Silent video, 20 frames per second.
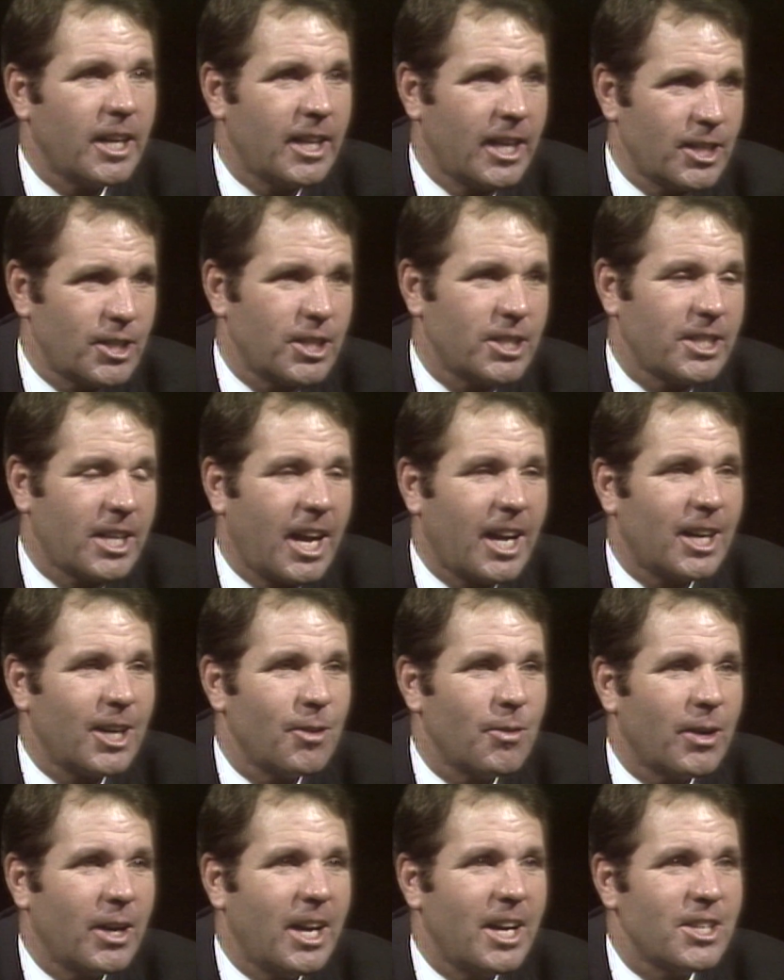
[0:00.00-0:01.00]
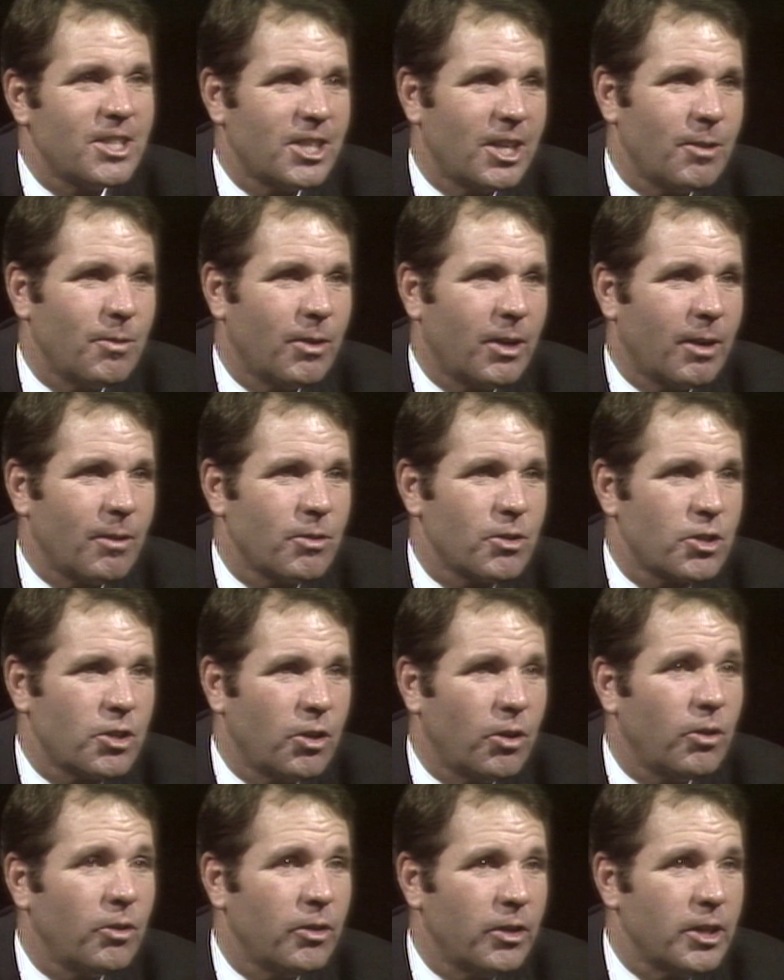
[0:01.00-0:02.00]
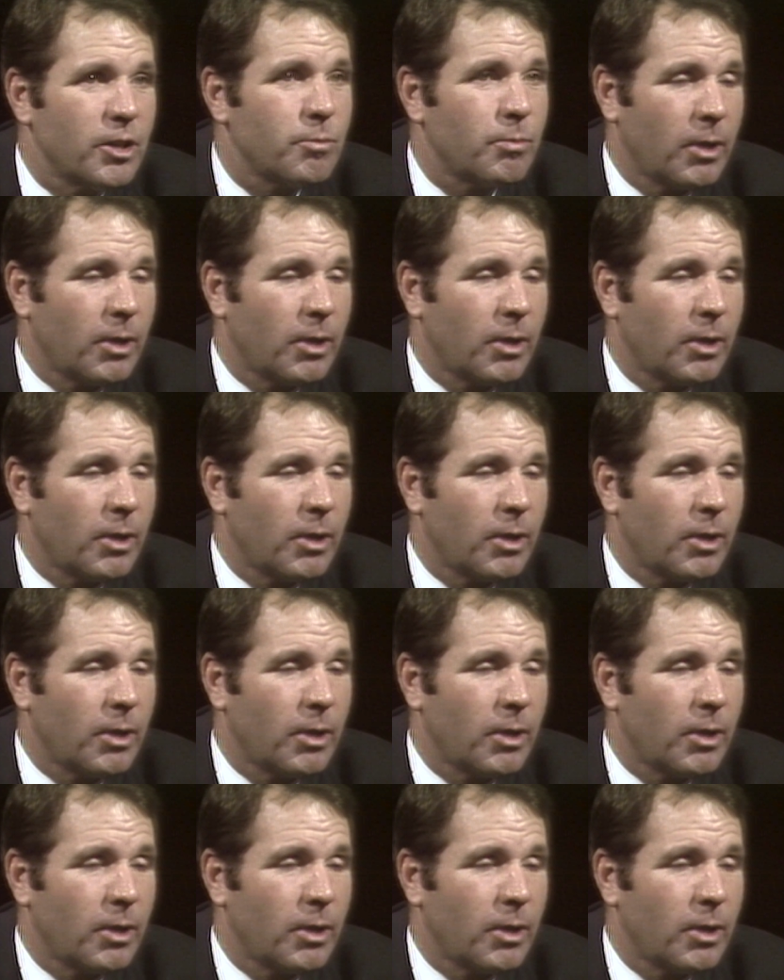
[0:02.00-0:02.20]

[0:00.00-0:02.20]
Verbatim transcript: That's exactly what I said when I was told this.